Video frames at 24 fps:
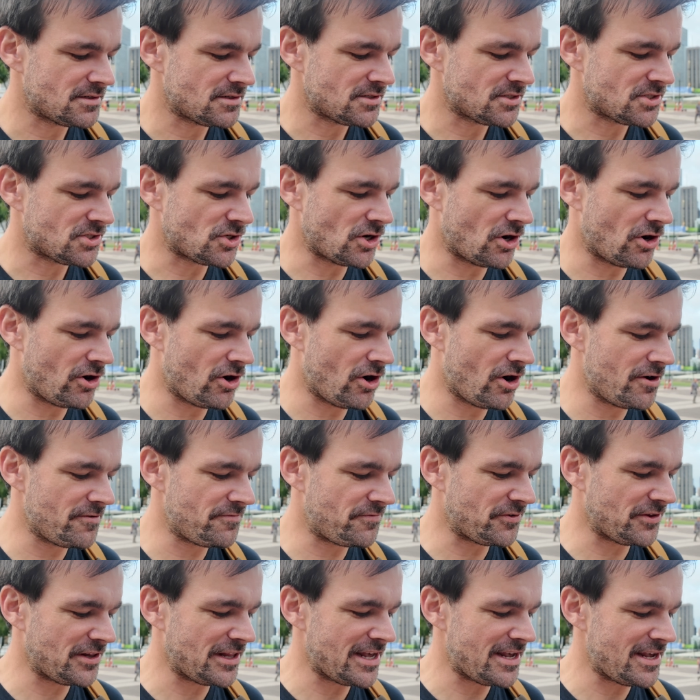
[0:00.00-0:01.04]
So
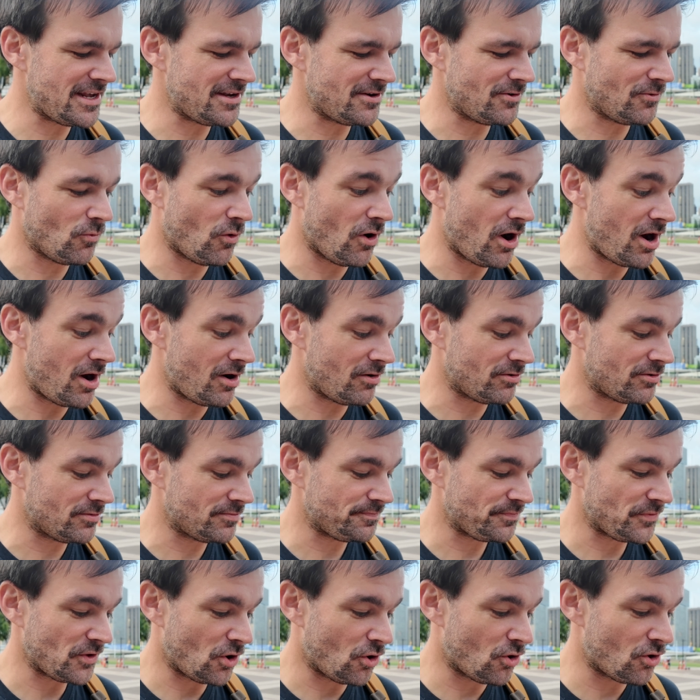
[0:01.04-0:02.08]
hopefully, whoa,
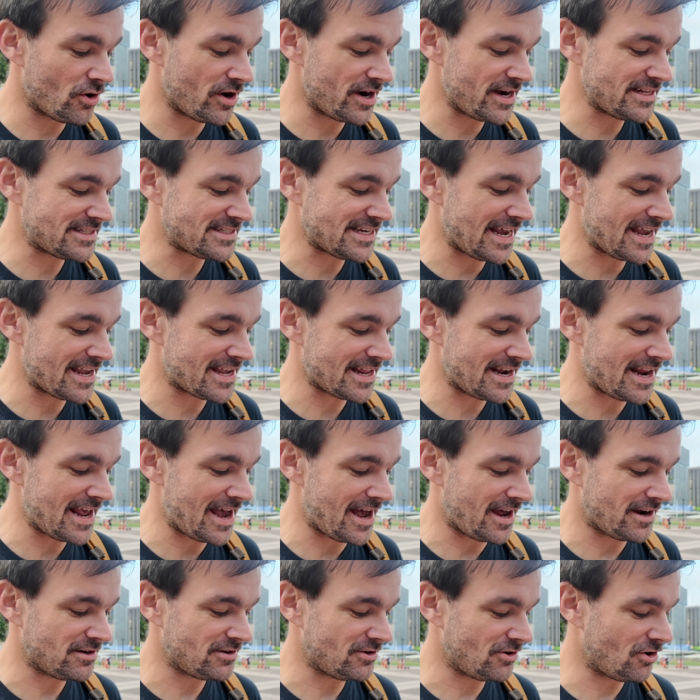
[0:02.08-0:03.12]
already taken
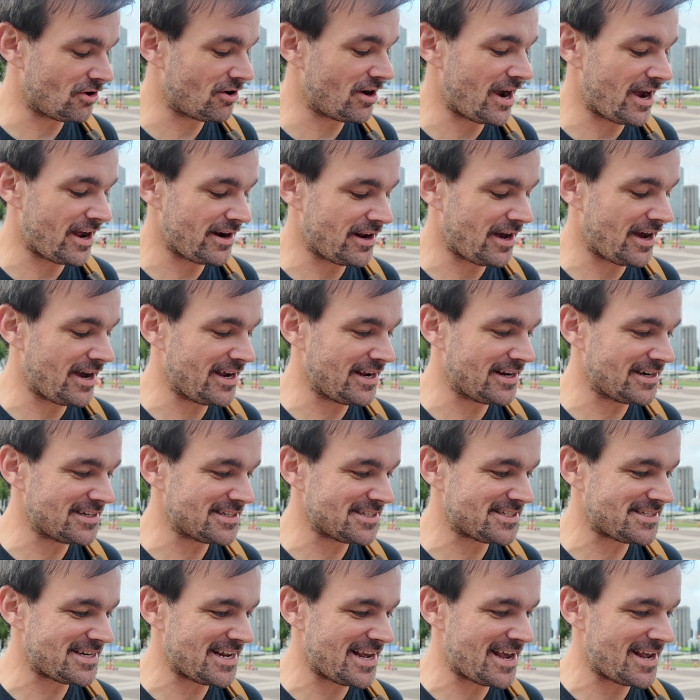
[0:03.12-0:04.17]
out. All right, I
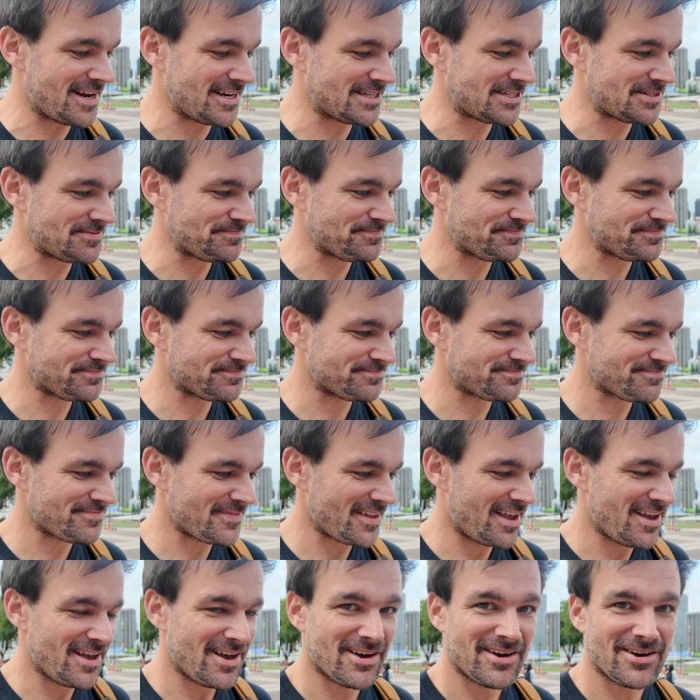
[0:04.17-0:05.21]
understand.
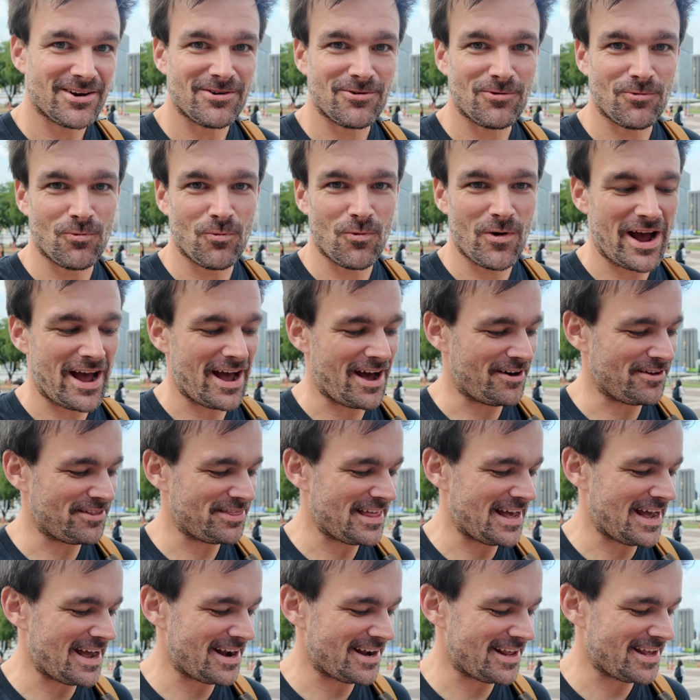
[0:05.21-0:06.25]
Wow,
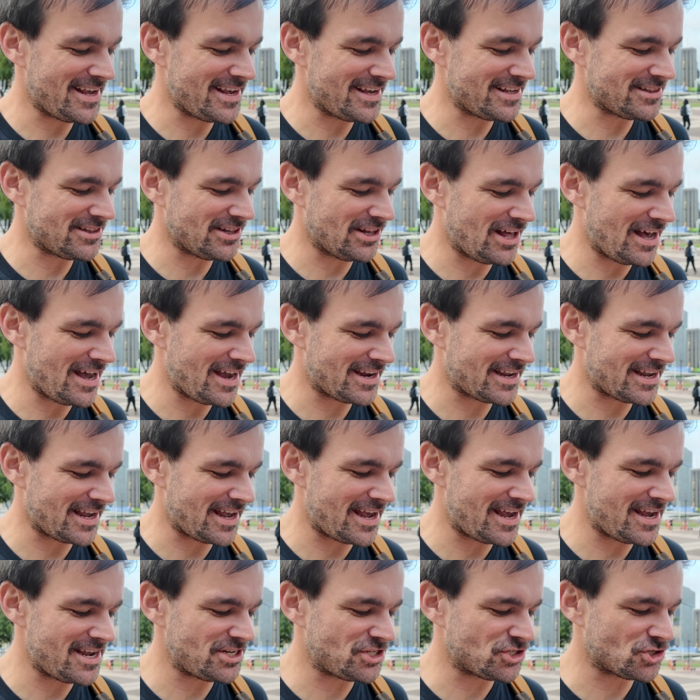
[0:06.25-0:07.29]
that hit like
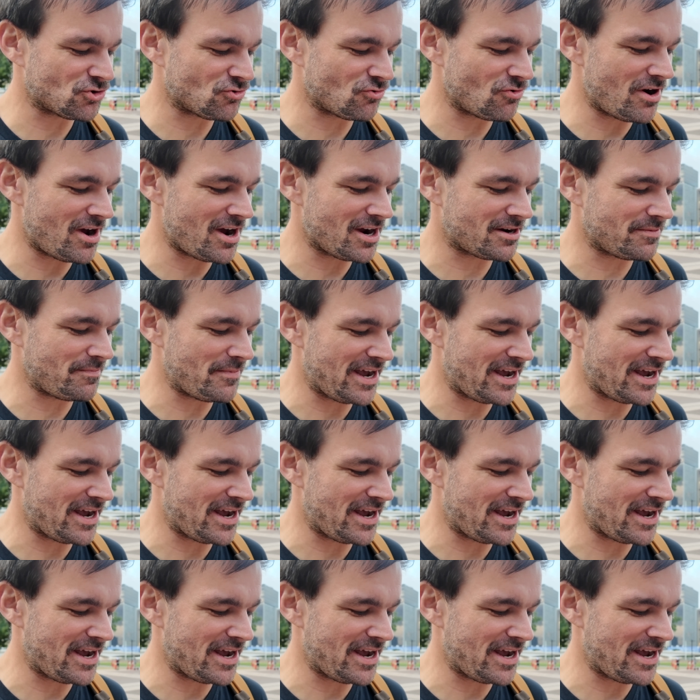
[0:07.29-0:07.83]
a truck.